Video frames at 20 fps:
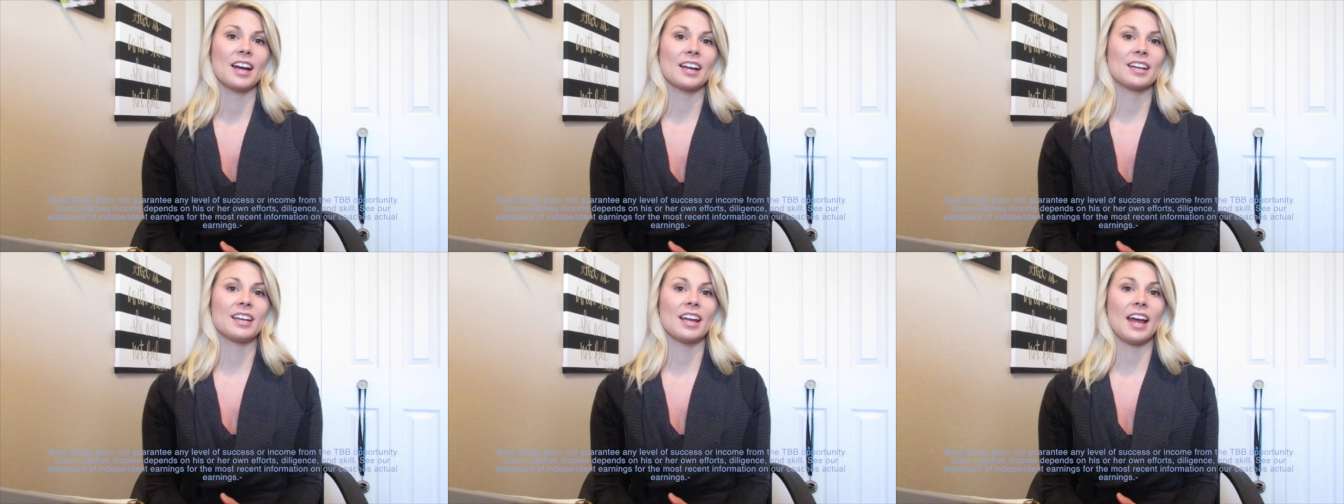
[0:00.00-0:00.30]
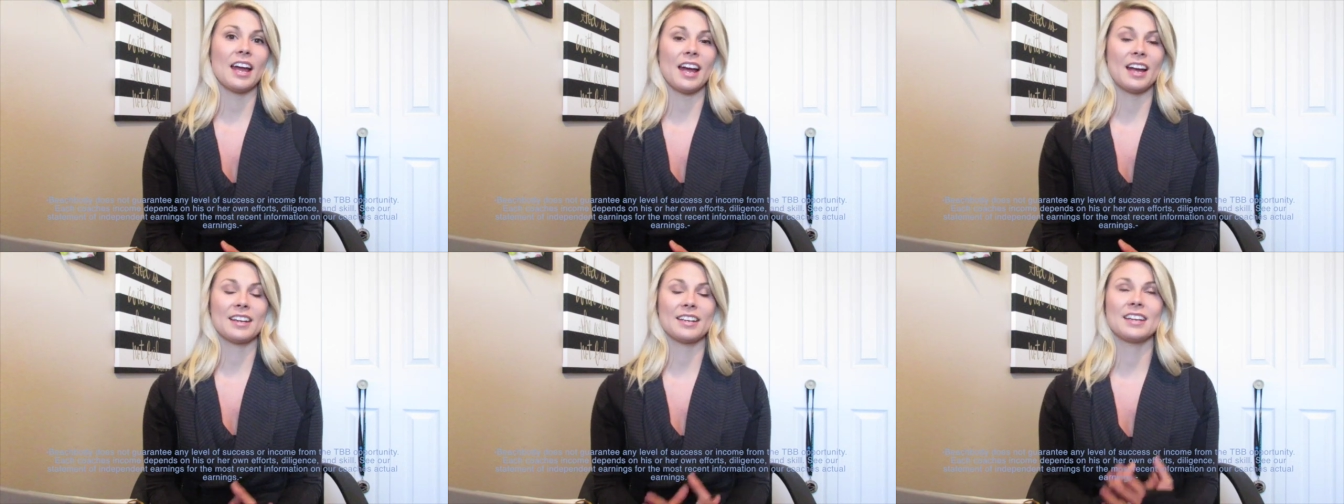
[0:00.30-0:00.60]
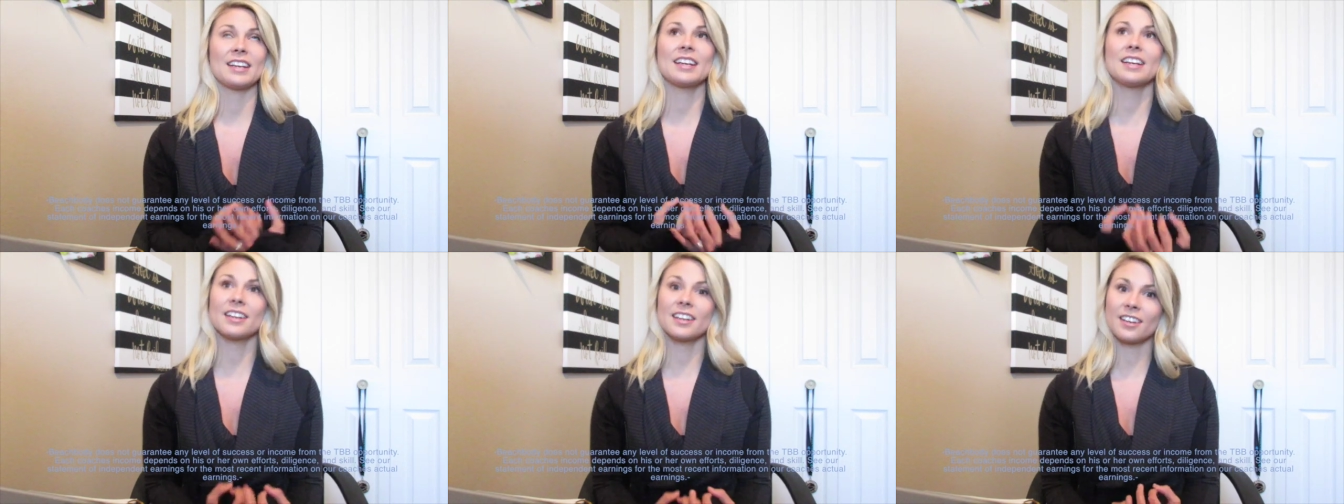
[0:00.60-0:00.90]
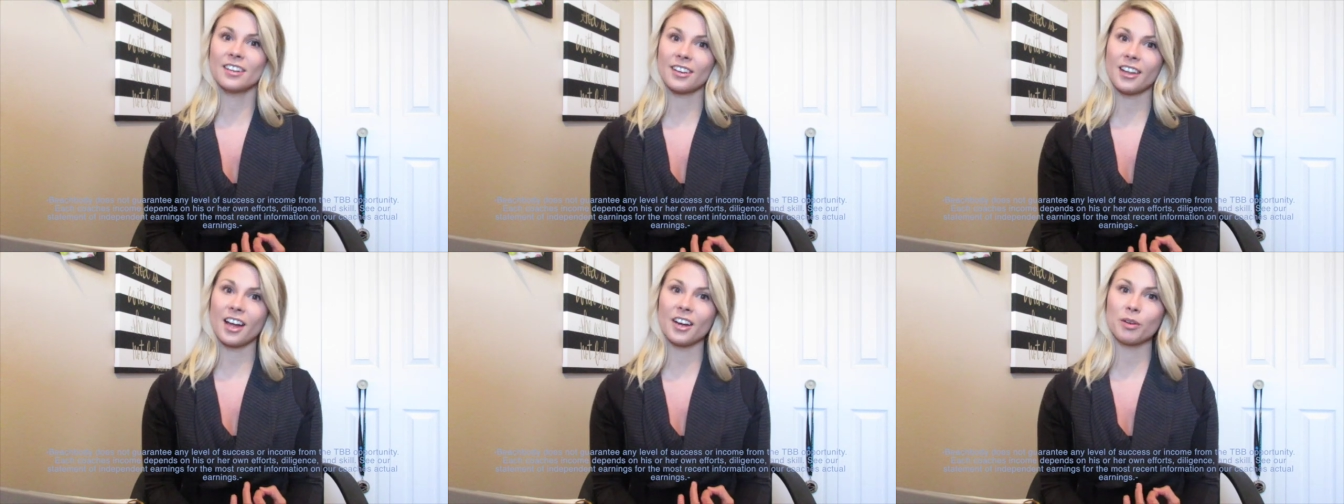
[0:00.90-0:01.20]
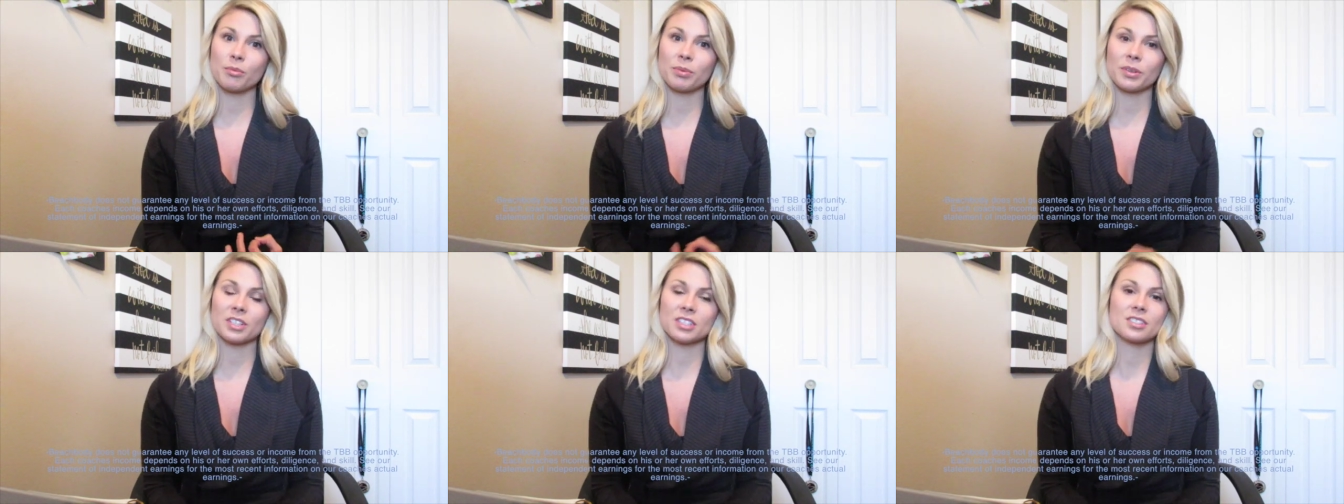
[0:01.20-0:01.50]
I, I needed a
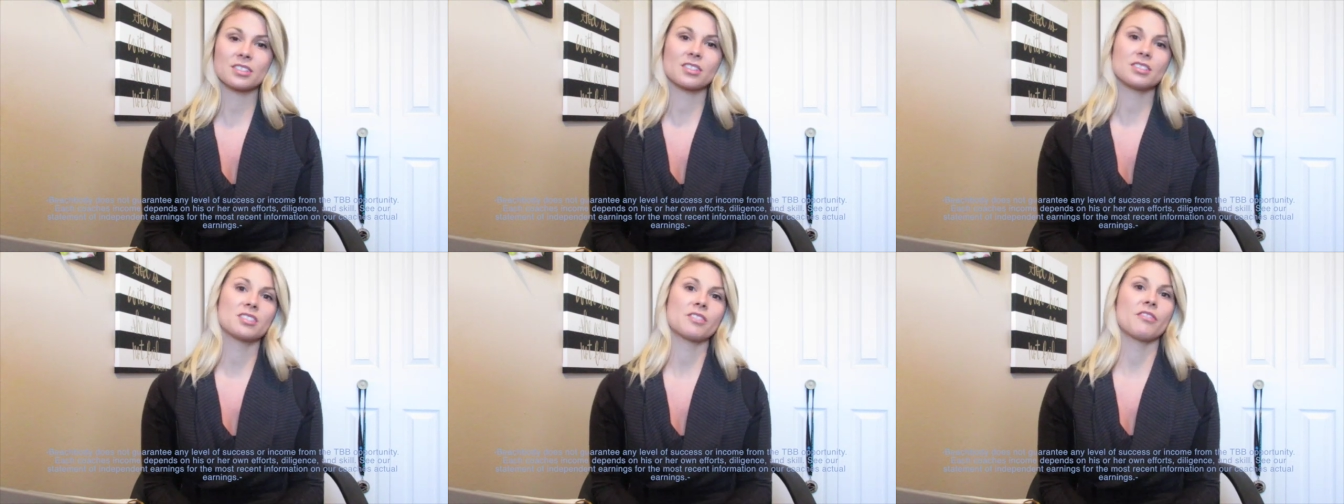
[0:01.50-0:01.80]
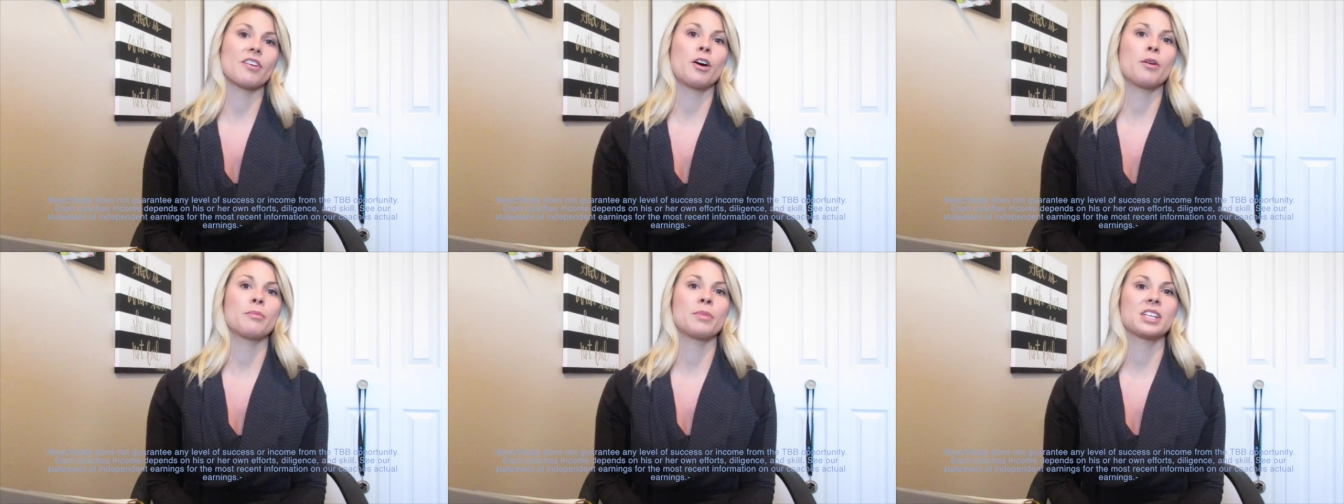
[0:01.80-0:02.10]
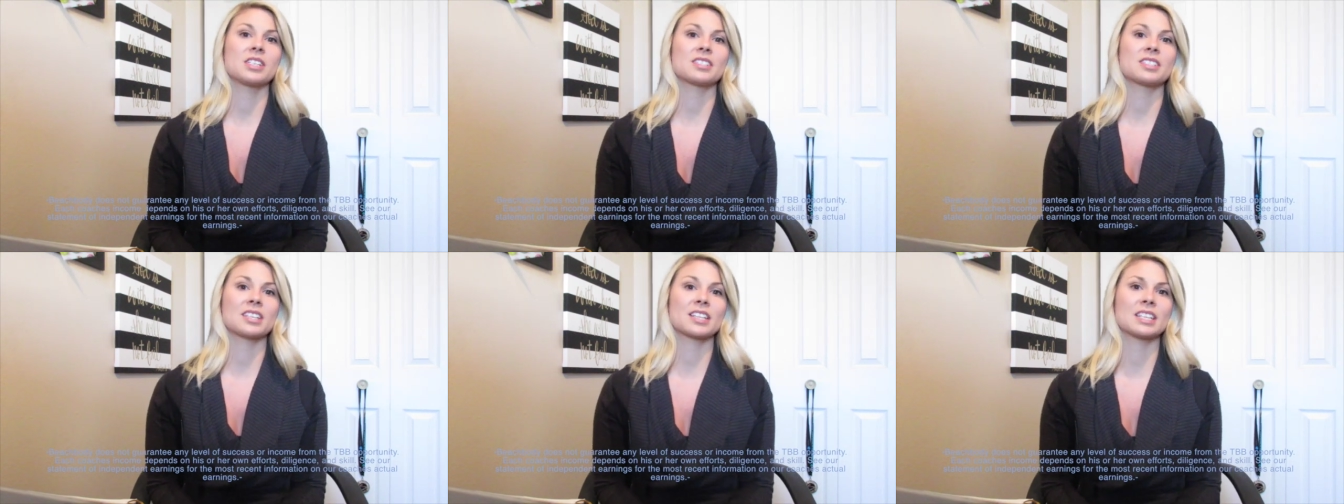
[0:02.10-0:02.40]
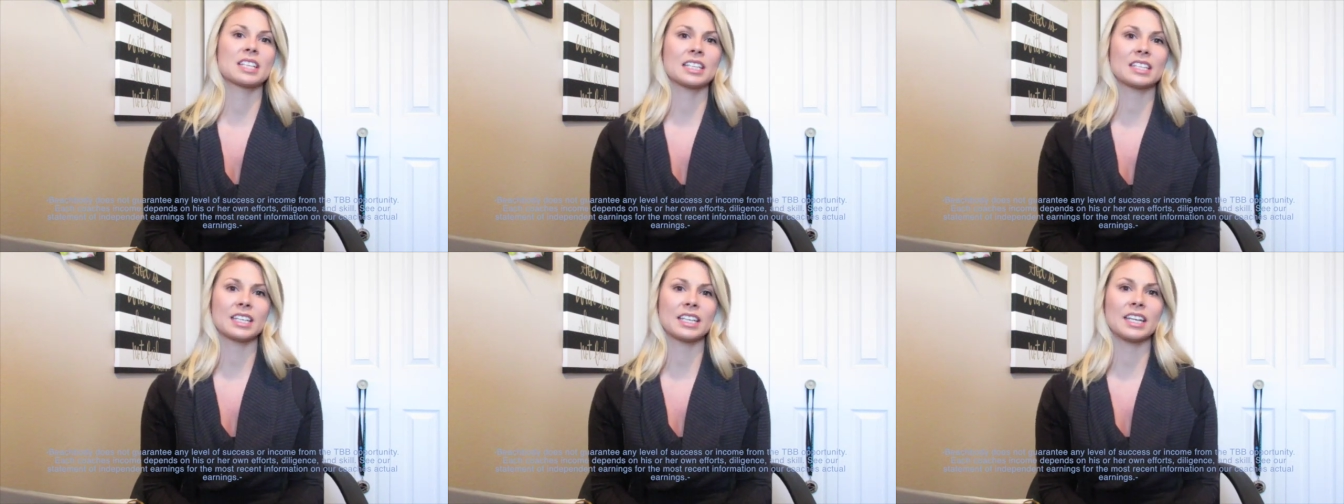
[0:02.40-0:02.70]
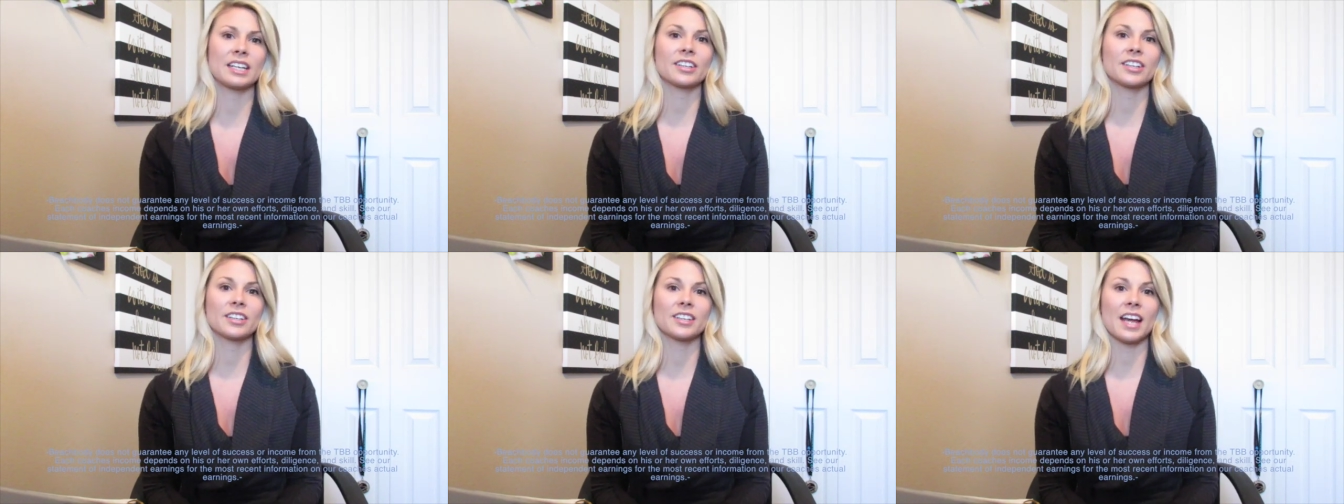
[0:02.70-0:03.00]
lot of personal development to the
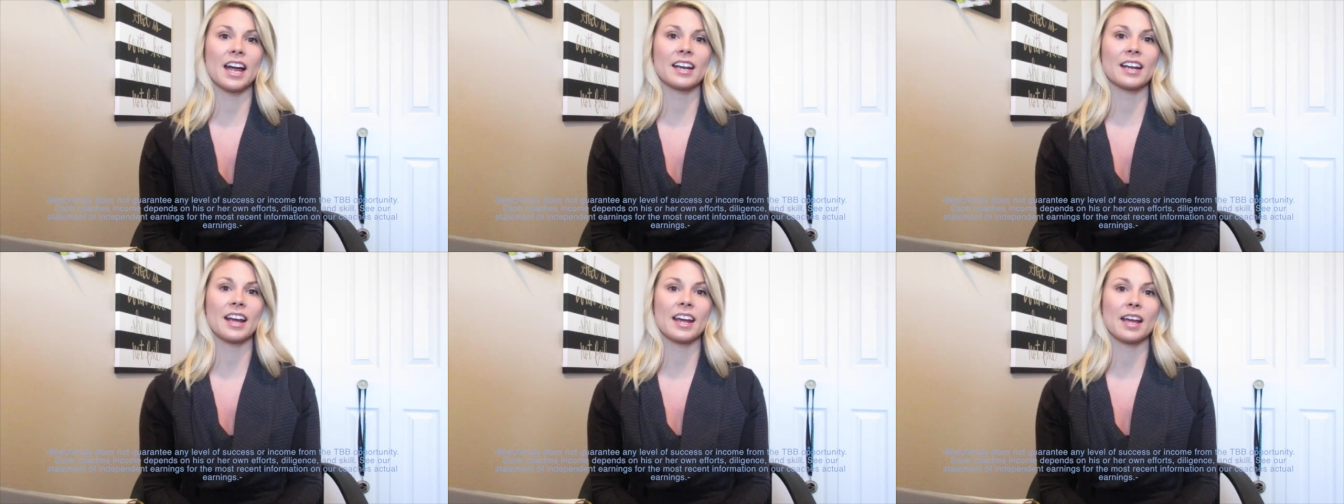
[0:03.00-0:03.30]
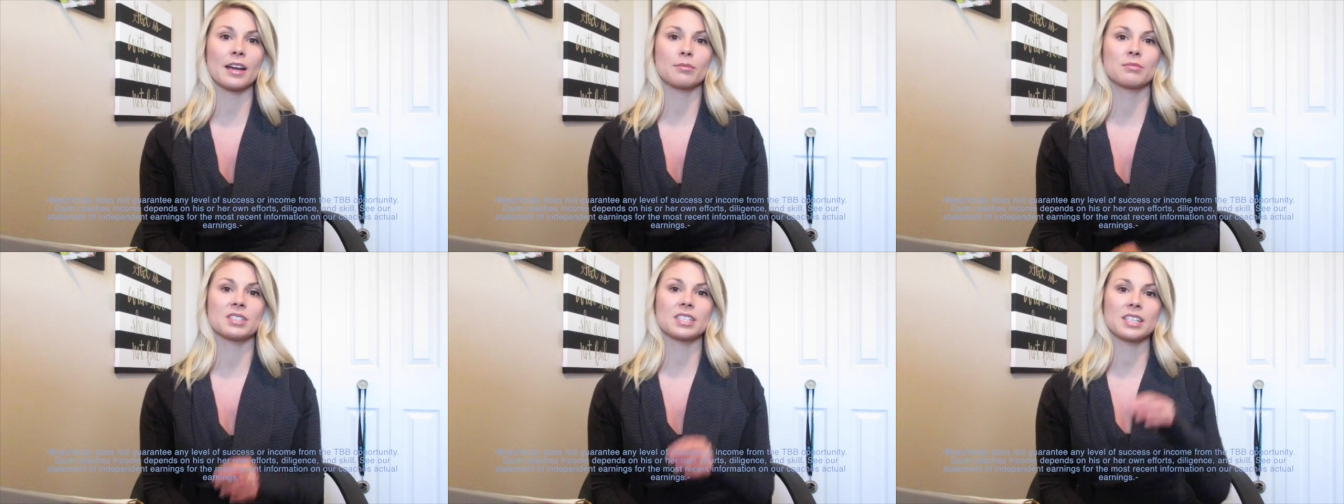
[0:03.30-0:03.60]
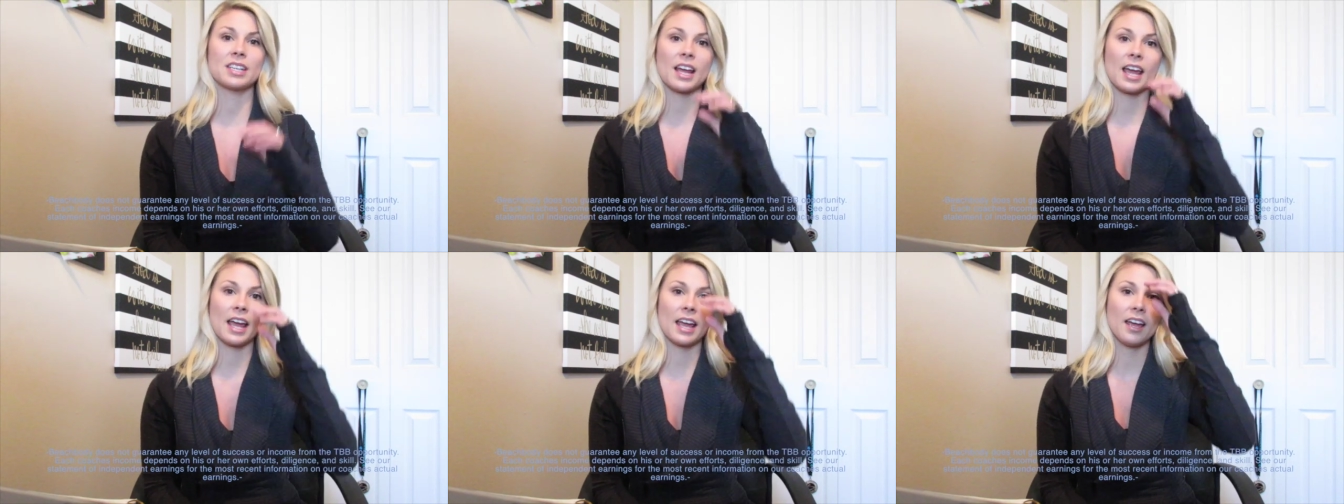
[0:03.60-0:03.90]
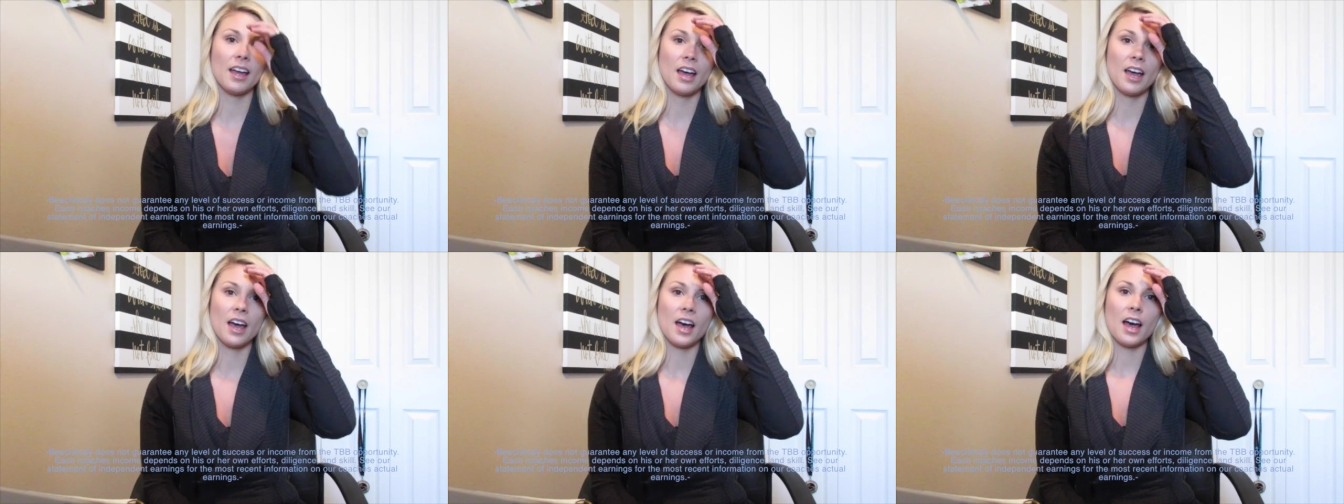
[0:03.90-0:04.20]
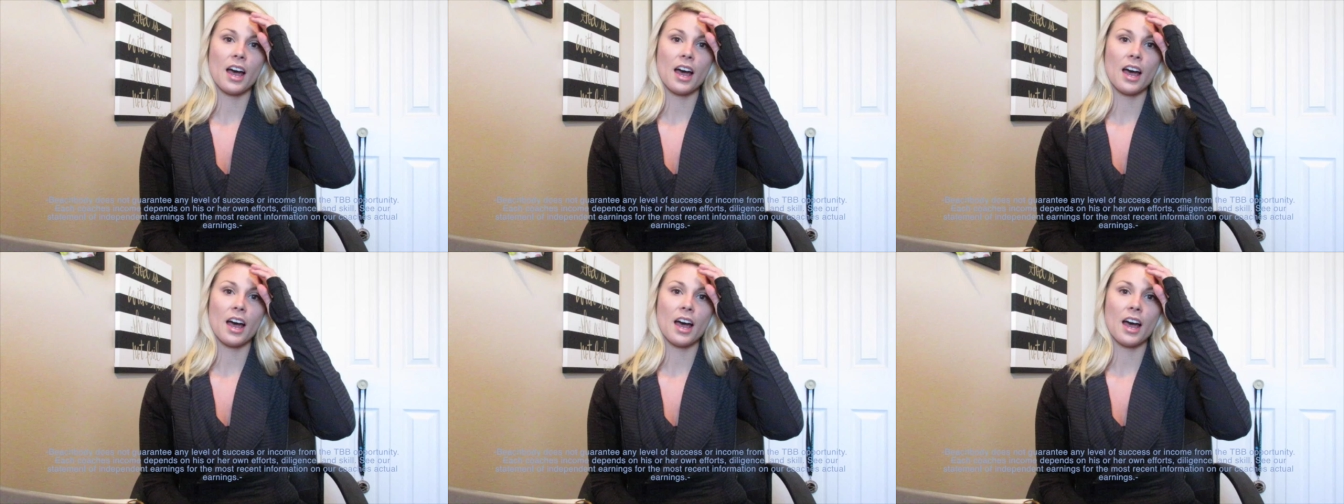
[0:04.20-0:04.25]
leader that I am today.